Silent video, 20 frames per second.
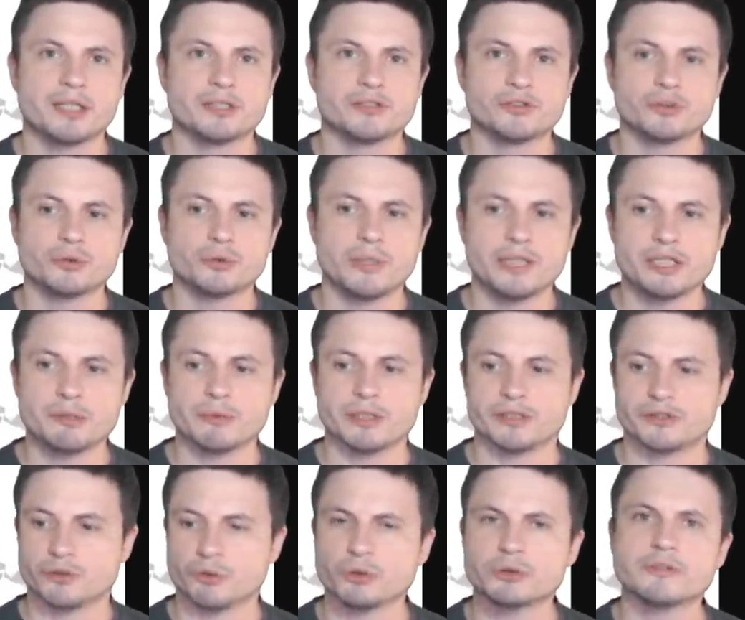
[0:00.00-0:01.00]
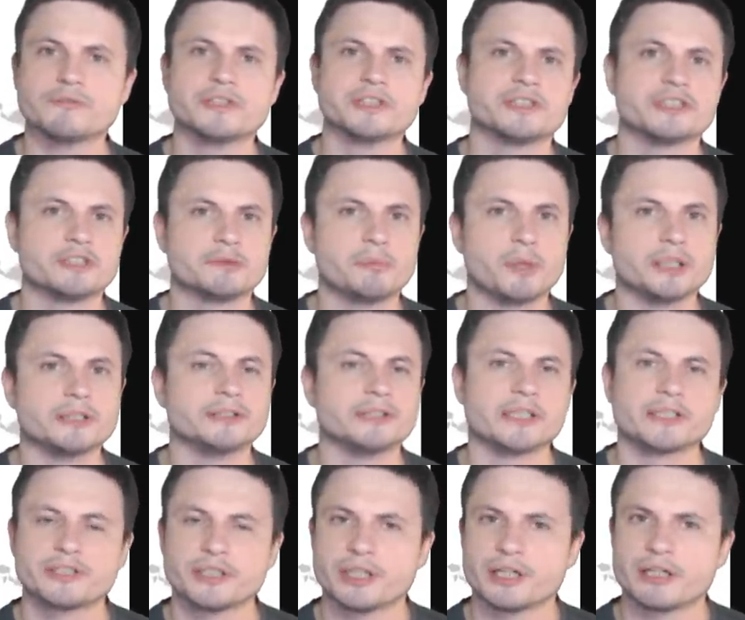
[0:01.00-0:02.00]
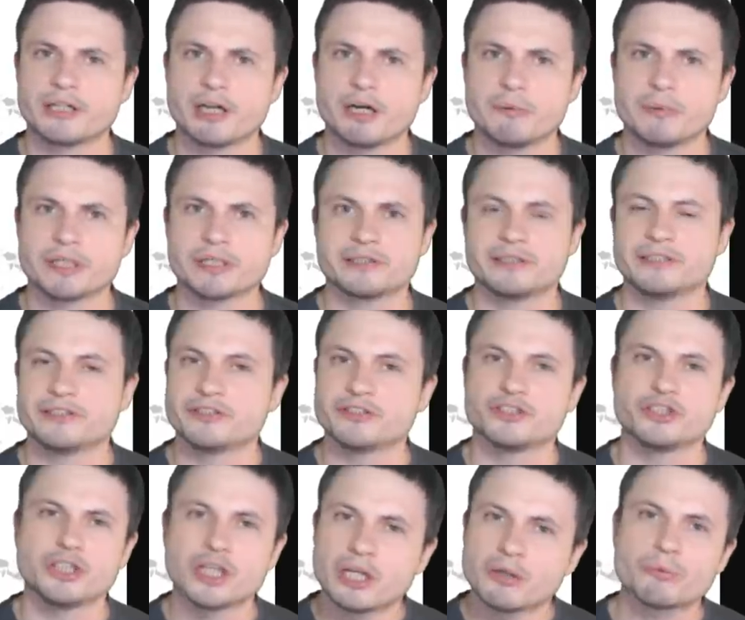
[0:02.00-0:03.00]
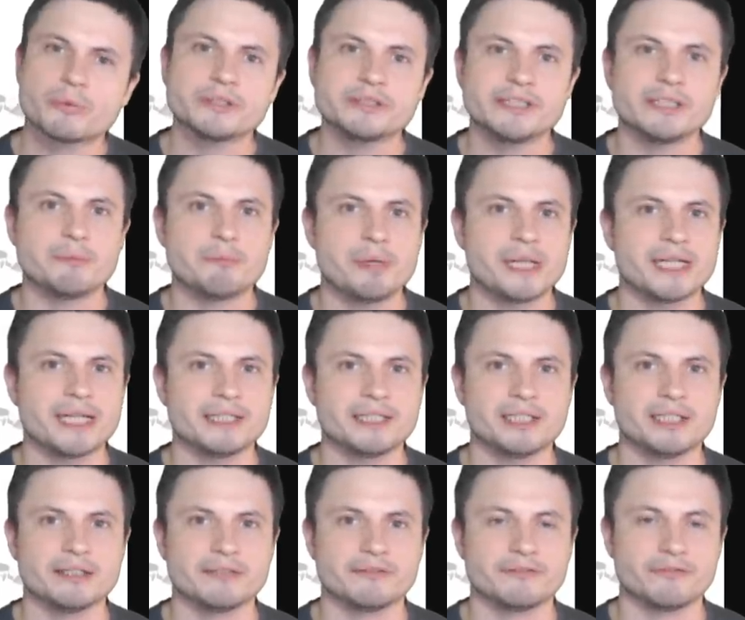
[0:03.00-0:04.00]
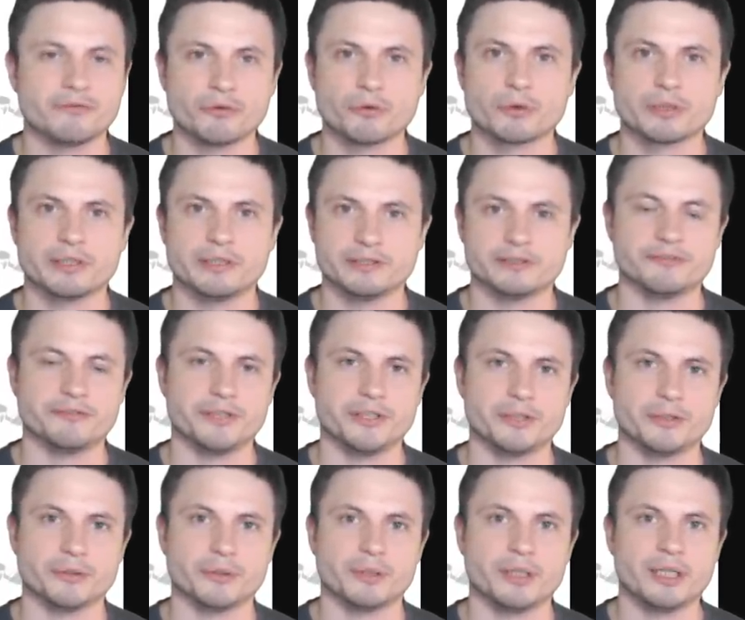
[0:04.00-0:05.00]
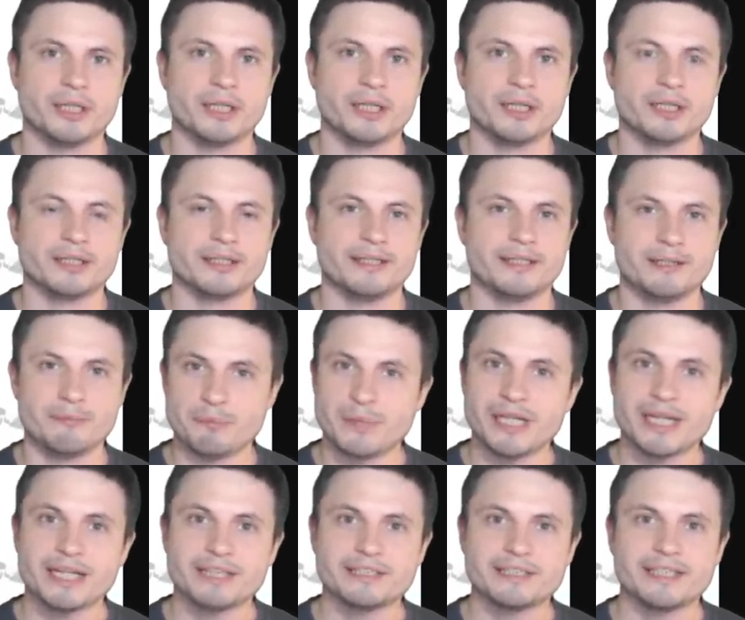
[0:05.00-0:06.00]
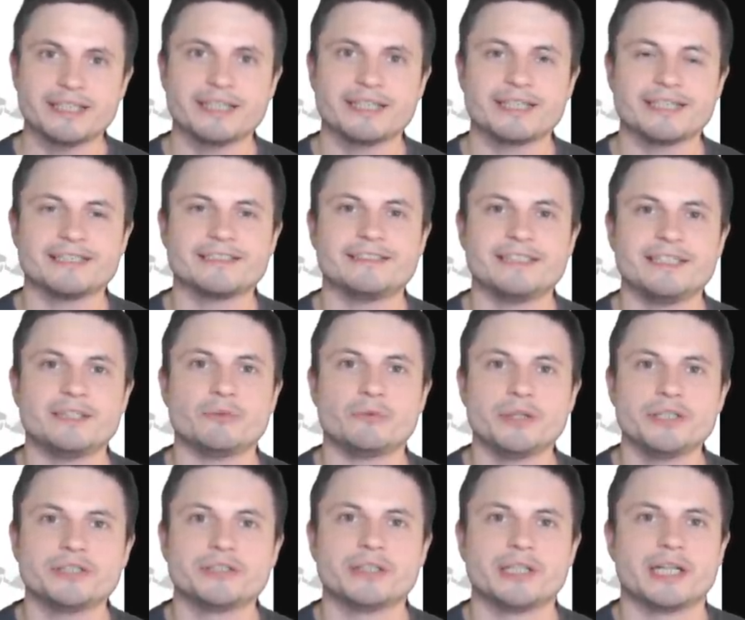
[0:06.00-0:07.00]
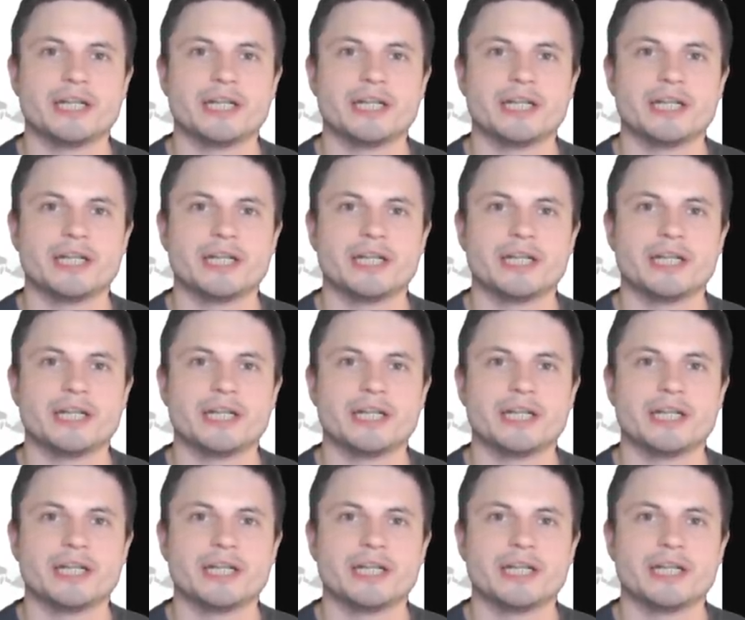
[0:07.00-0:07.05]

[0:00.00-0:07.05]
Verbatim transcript: So anyway, so all of this is politics and economics, this is not really the main idea for this video. The main idea is the recent